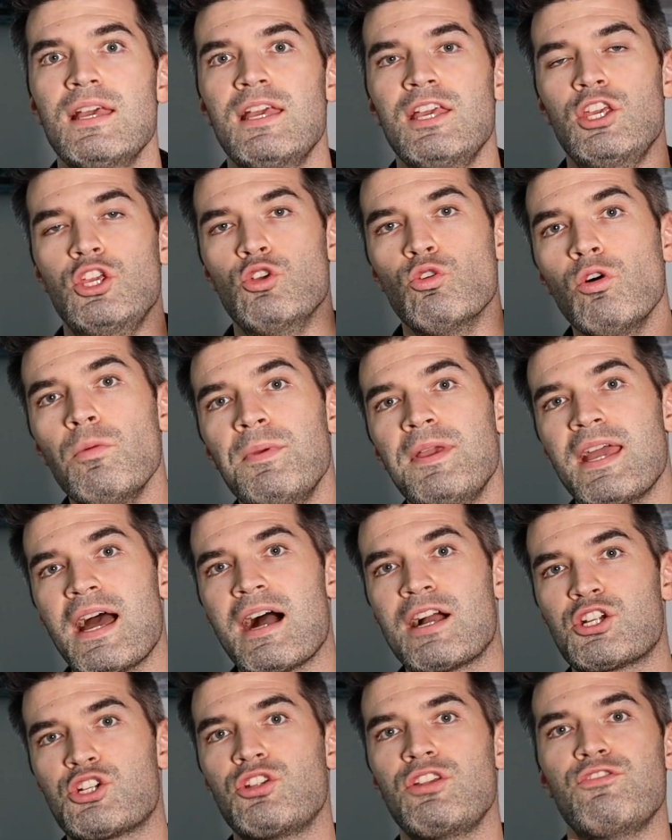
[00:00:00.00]
you'll be
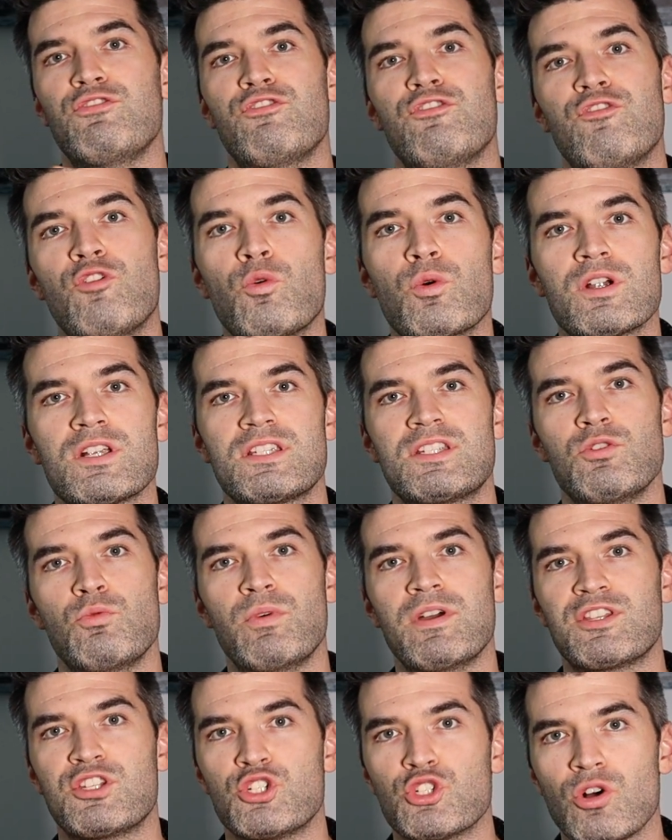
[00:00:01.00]
actually forced to
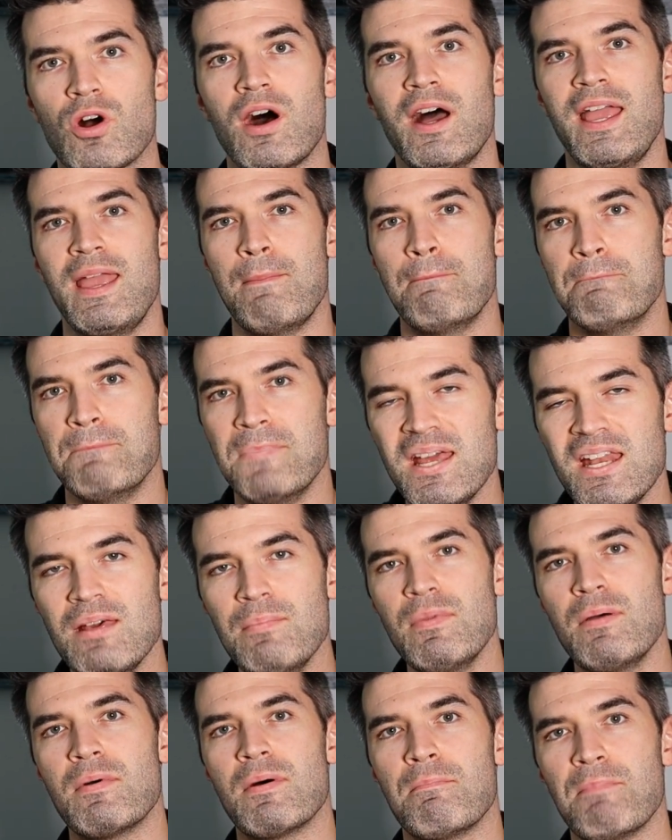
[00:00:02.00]
withdraw a
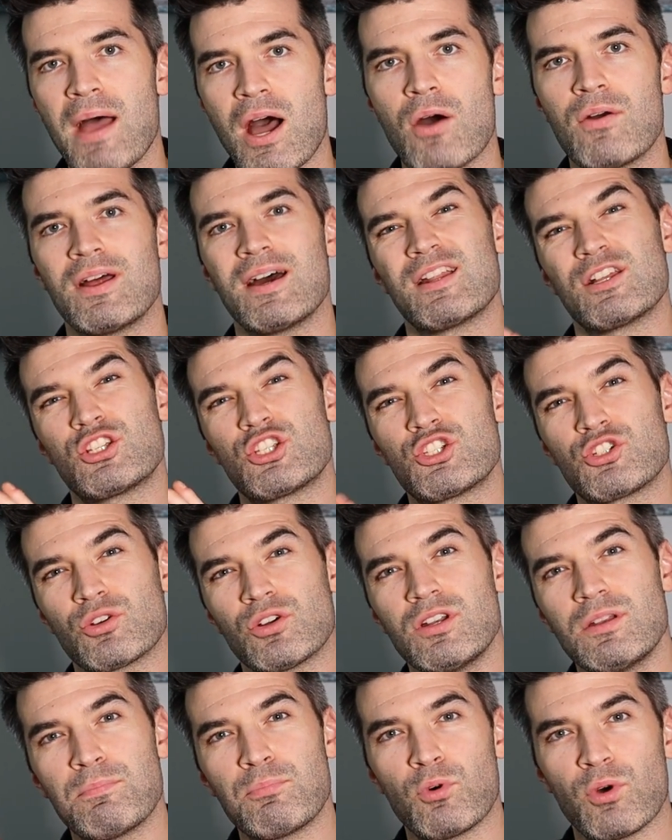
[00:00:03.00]
minimum amount at a
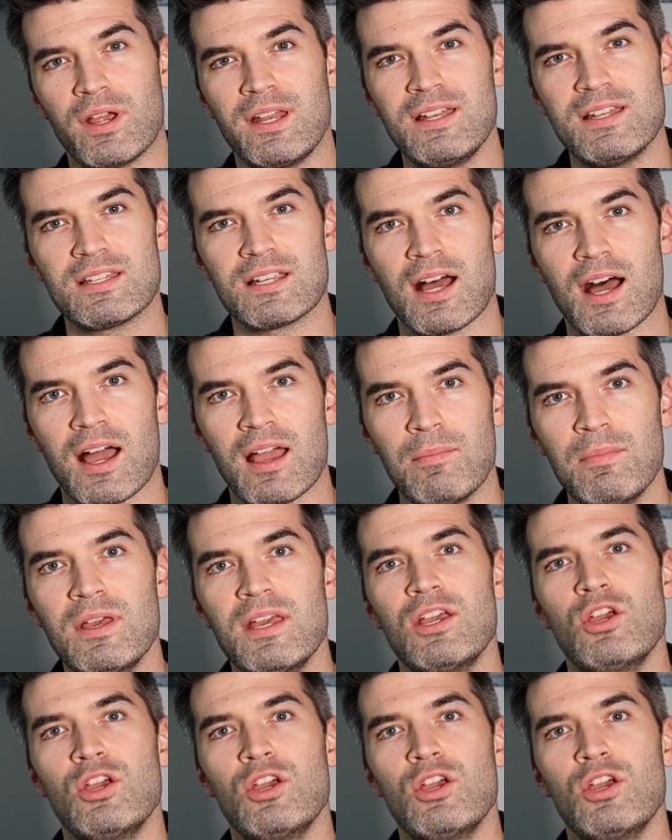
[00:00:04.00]
certain point in time